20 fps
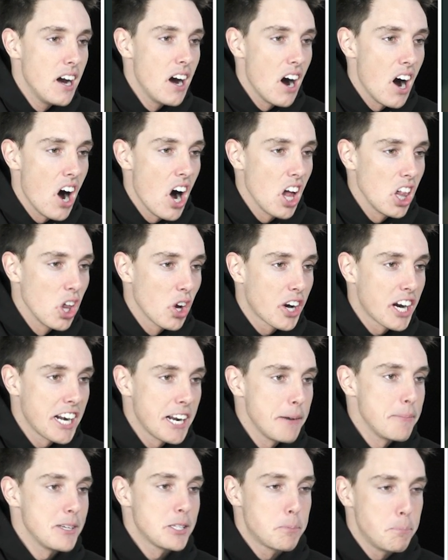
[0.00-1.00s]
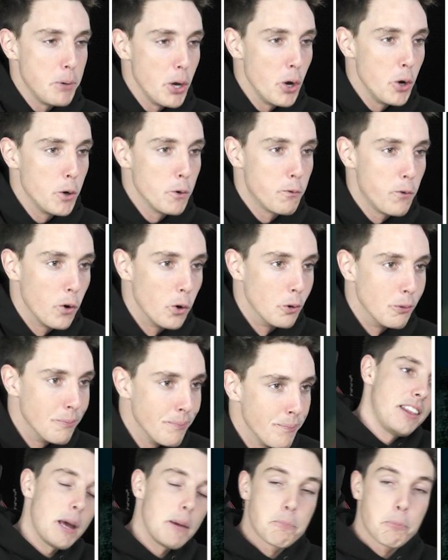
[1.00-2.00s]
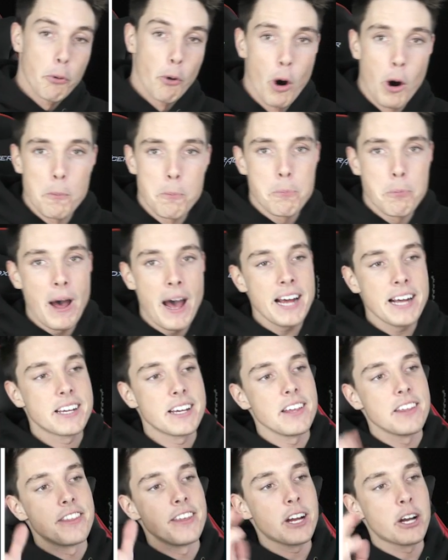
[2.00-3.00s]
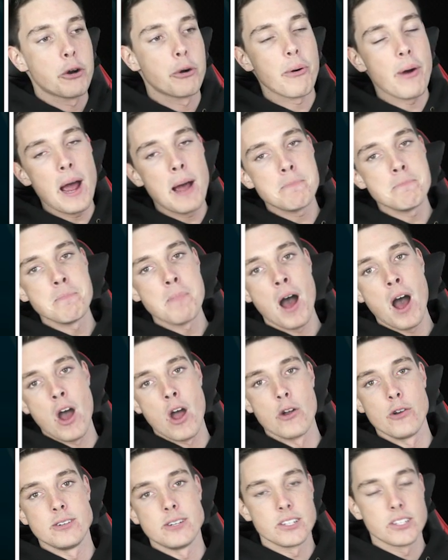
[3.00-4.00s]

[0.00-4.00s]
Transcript: Ah, oh, look at him, he's beautiful. They brought back the crab mode.